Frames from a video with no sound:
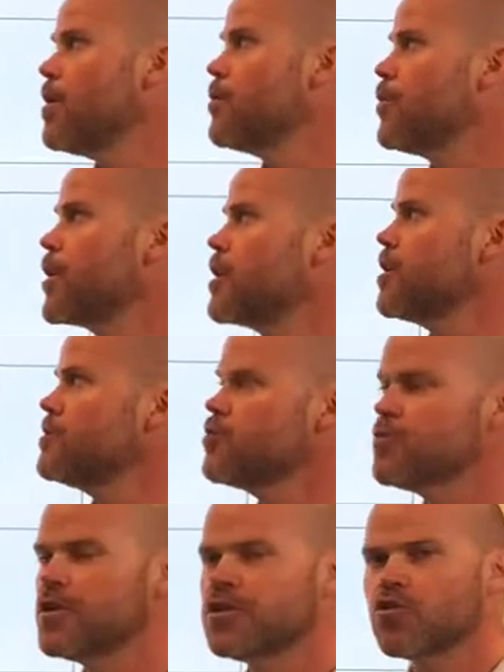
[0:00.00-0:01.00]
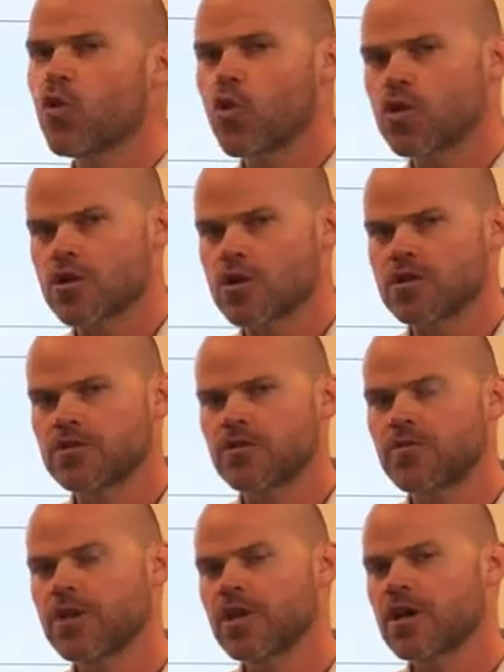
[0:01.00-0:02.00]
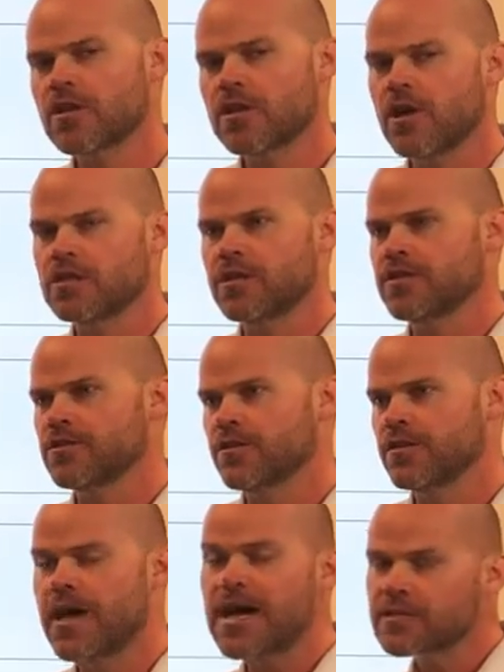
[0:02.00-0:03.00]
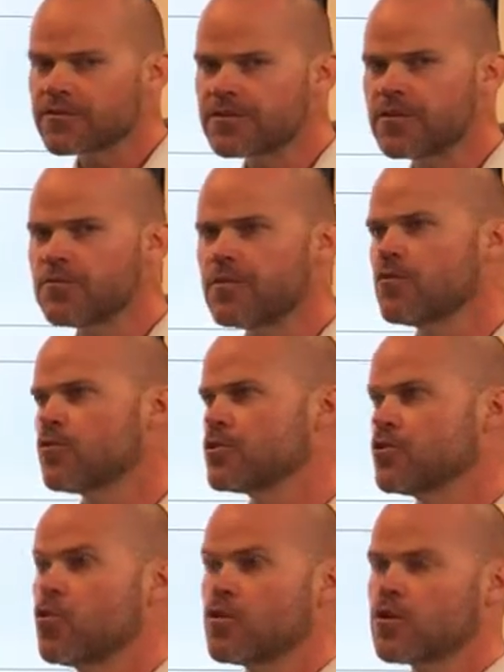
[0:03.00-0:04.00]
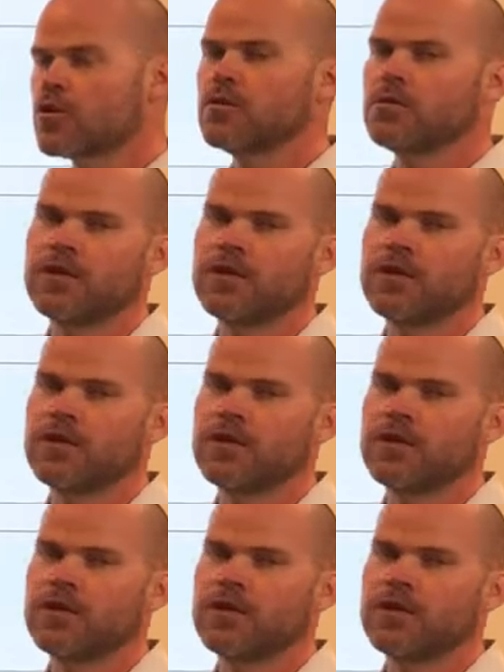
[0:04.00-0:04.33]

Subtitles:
but it can also mean to order. So depending on the context, like to ask for something or to order,